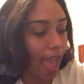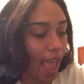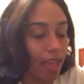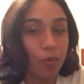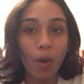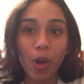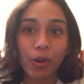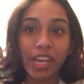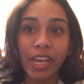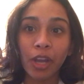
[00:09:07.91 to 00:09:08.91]
And while
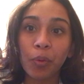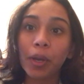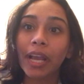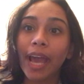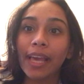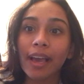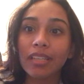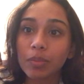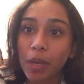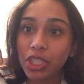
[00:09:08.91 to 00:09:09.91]
we're here, we're getting
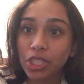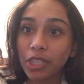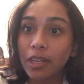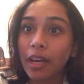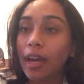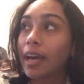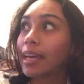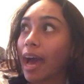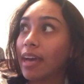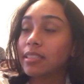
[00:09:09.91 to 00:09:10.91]
a special
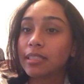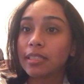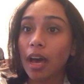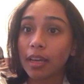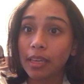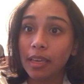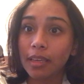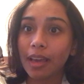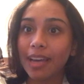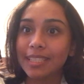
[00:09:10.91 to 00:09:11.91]
kaisaki,
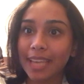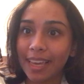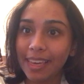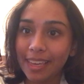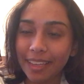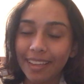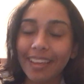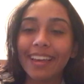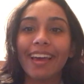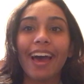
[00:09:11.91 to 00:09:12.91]
kaiseki,
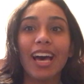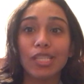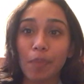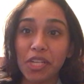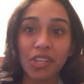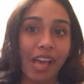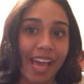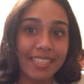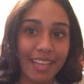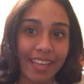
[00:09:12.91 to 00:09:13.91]
a special
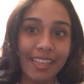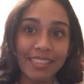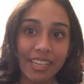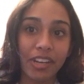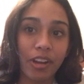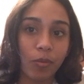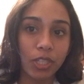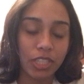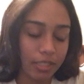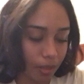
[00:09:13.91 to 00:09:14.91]
kaiseki dinner,
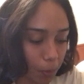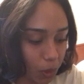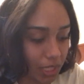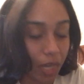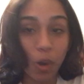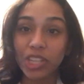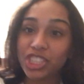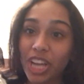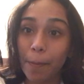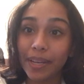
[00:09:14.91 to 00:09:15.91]
which is a
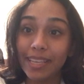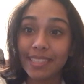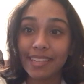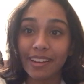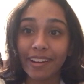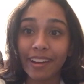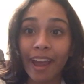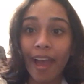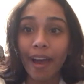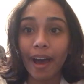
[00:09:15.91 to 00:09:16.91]
multi-course Japanese dinner.
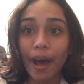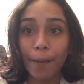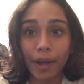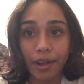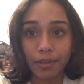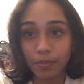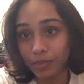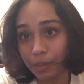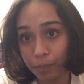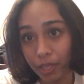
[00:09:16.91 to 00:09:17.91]
Um, I'll
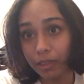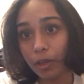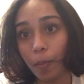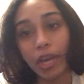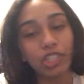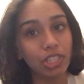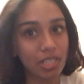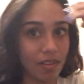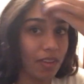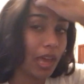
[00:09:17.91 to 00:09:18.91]
put little
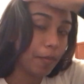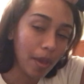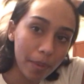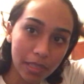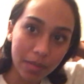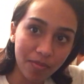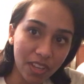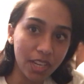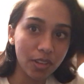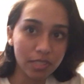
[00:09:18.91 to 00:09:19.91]
pictures of it and maybe some
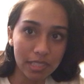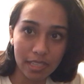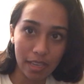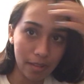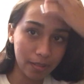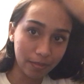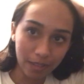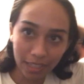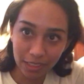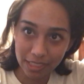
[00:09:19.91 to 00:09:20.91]
videos to see
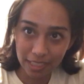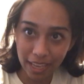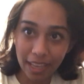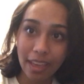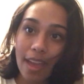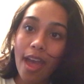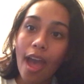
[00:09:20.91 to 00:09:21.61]
what it looks like.